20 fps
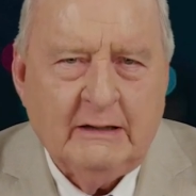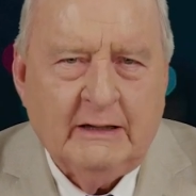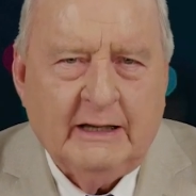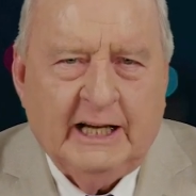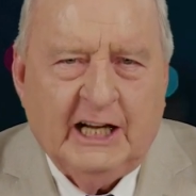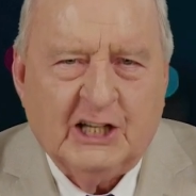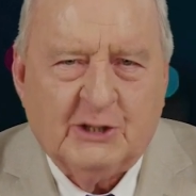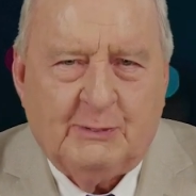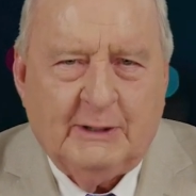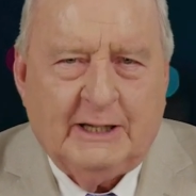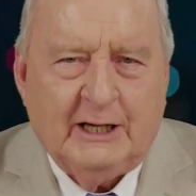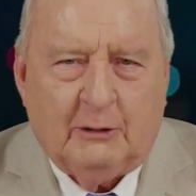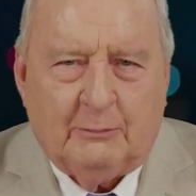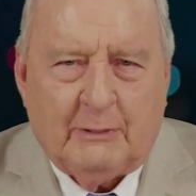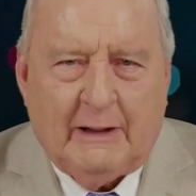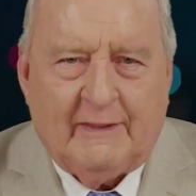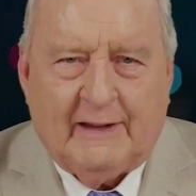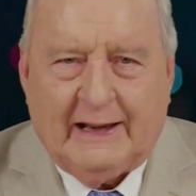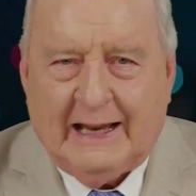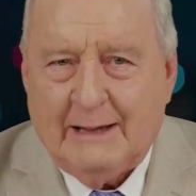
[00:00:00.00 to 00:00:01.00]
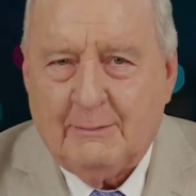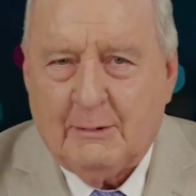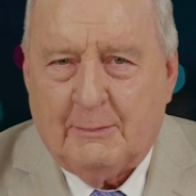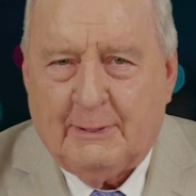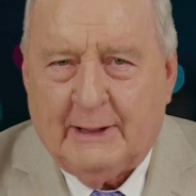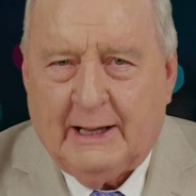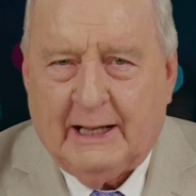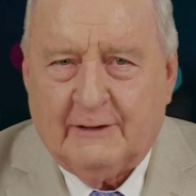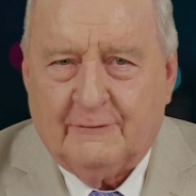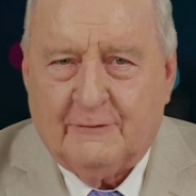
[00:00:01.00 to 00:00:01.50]
It's been held by the Labor
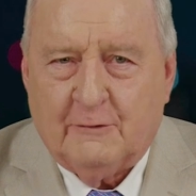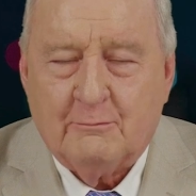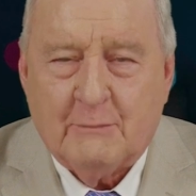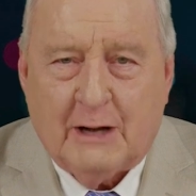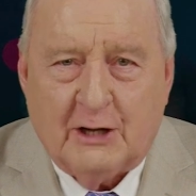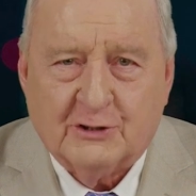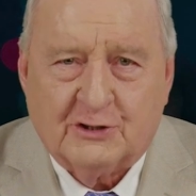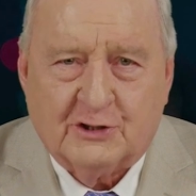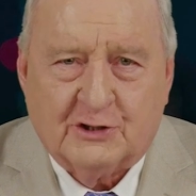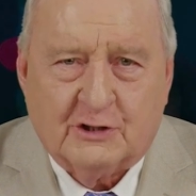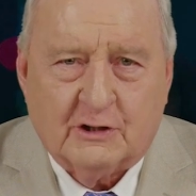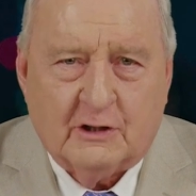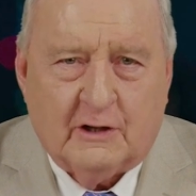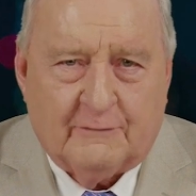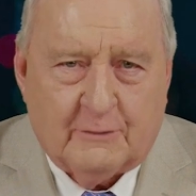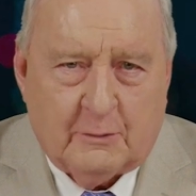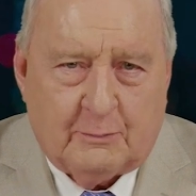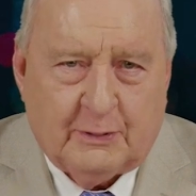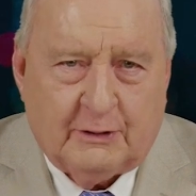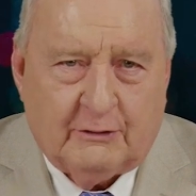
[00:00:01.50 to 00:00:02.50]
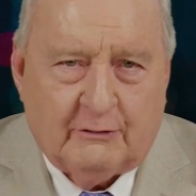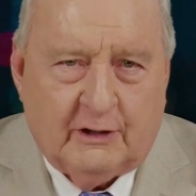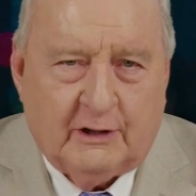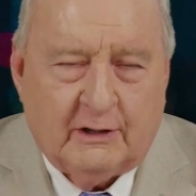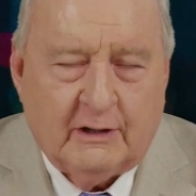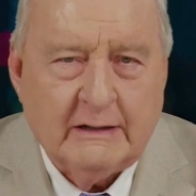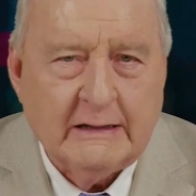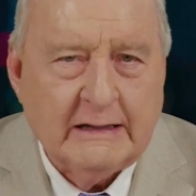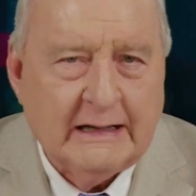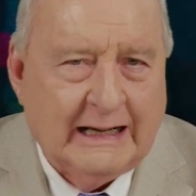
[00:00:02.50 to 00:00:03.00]
Party for most of the
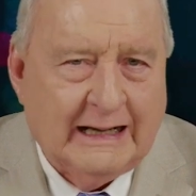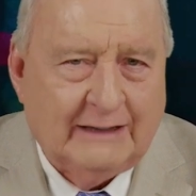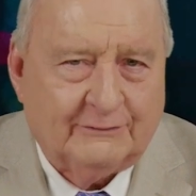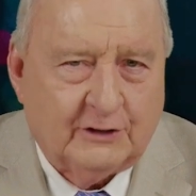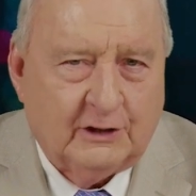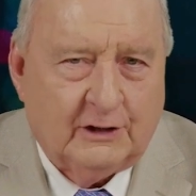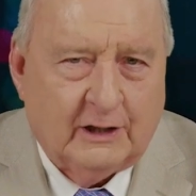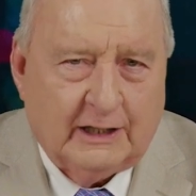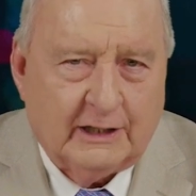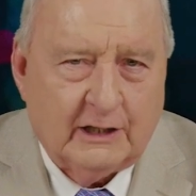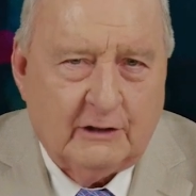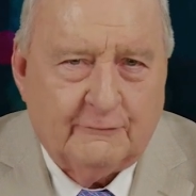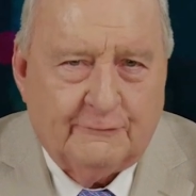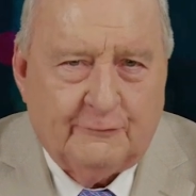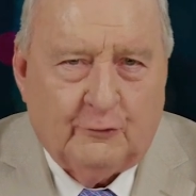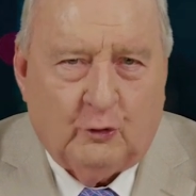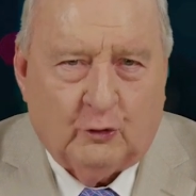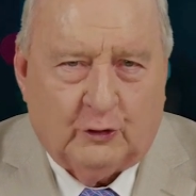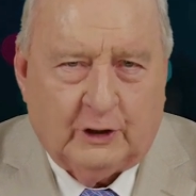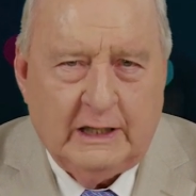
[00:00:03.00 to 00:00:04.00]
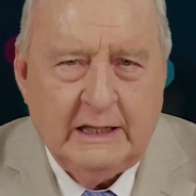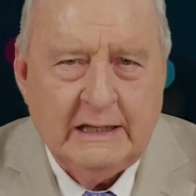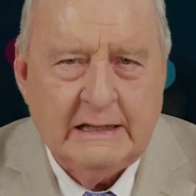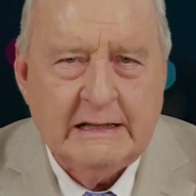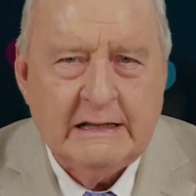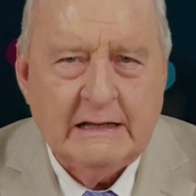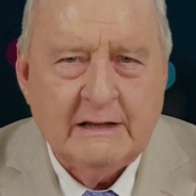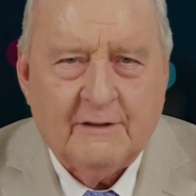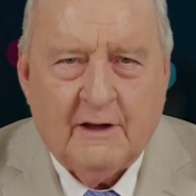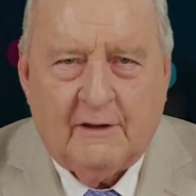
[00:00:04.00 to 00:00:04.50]
period after 1940,
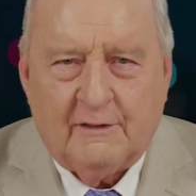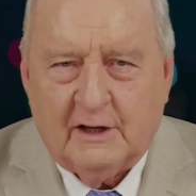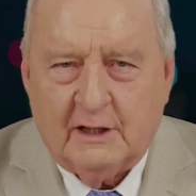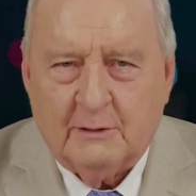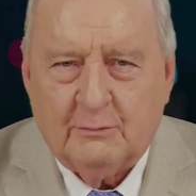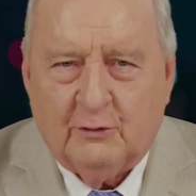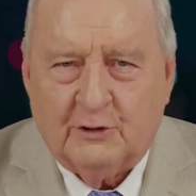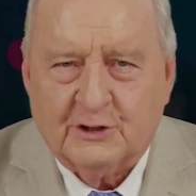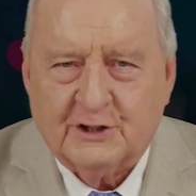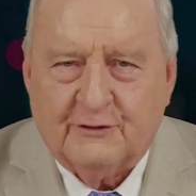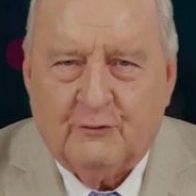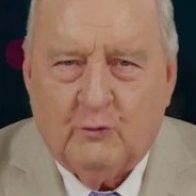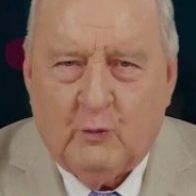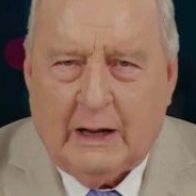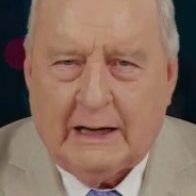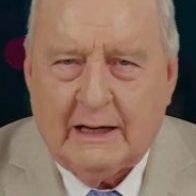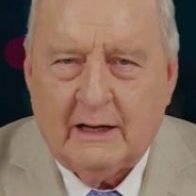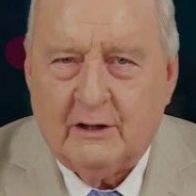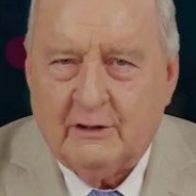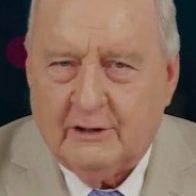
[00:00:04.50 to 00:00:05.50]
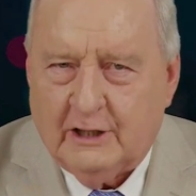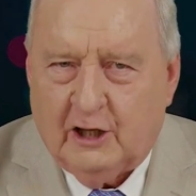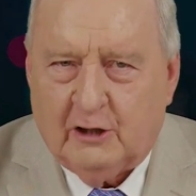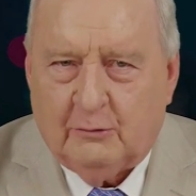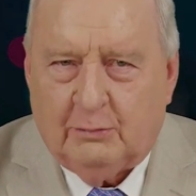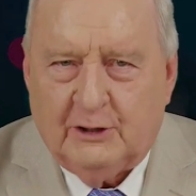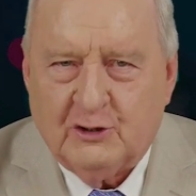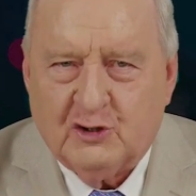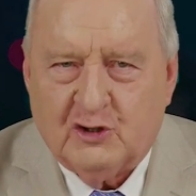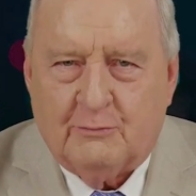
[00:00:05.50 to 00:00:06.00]
though the Liberals have won it,
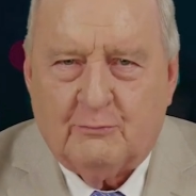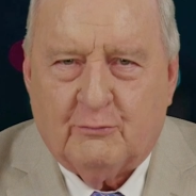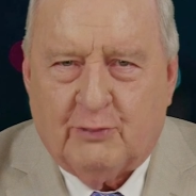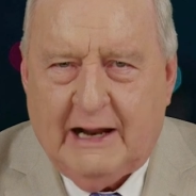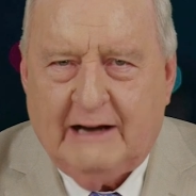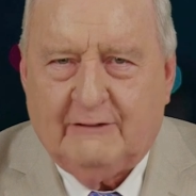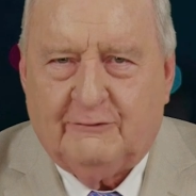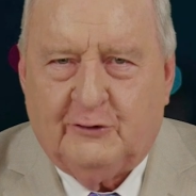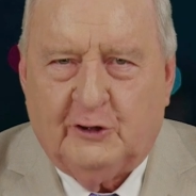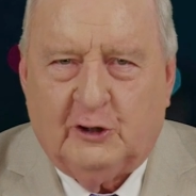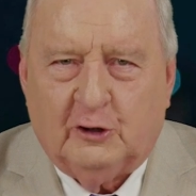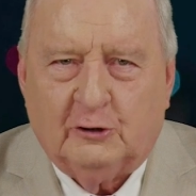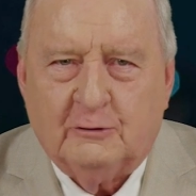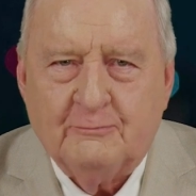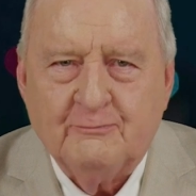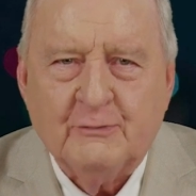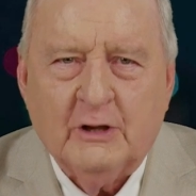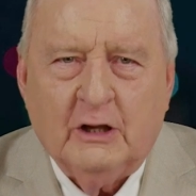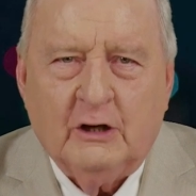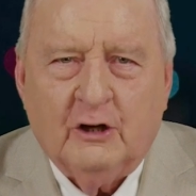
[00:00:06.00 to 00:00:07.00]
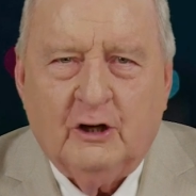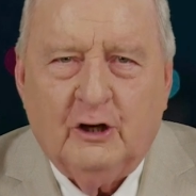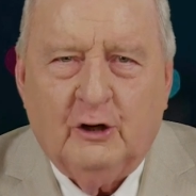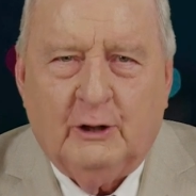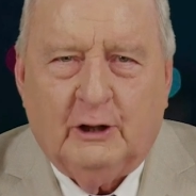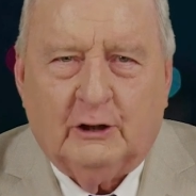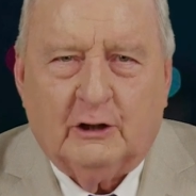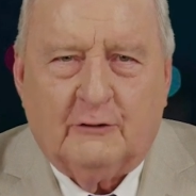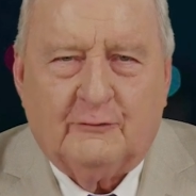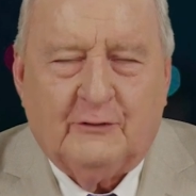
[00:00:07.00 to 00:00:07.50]
notably Jim Bradfield, who
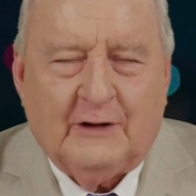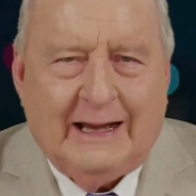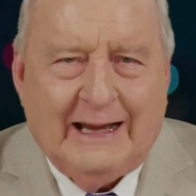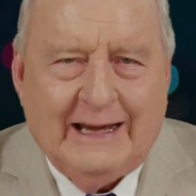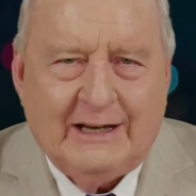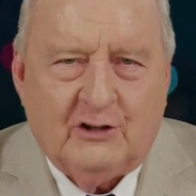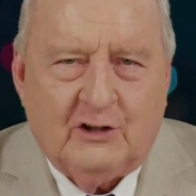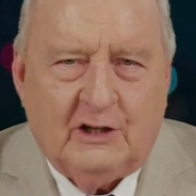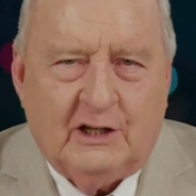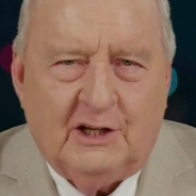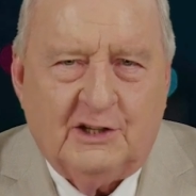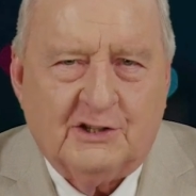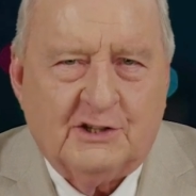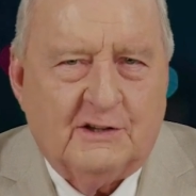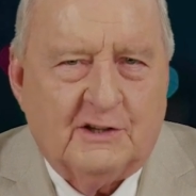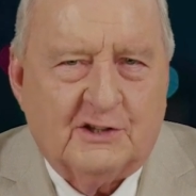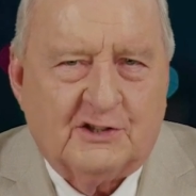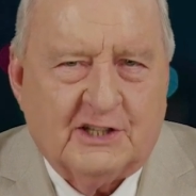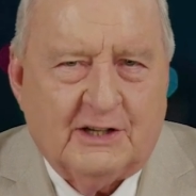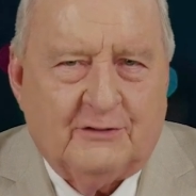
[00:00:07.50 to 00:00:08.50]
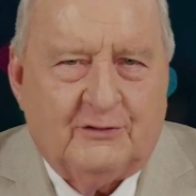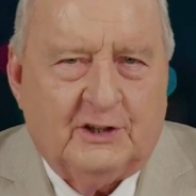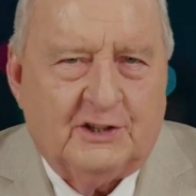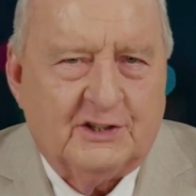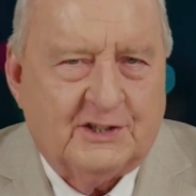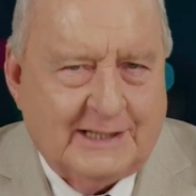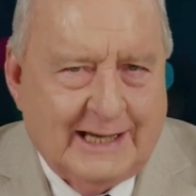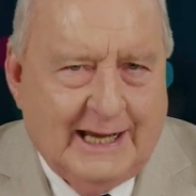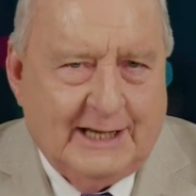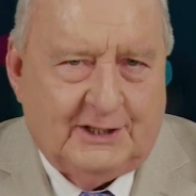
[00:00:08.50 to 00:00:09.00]
held it for 8 years in the 70s
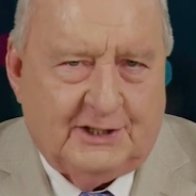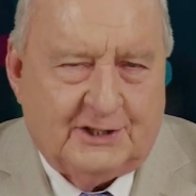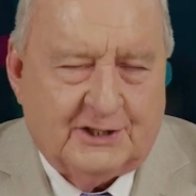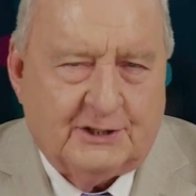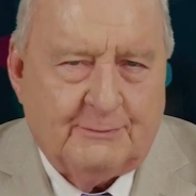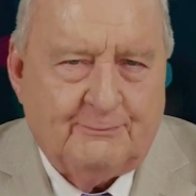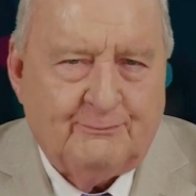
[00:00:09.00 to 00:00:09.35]
and 80s.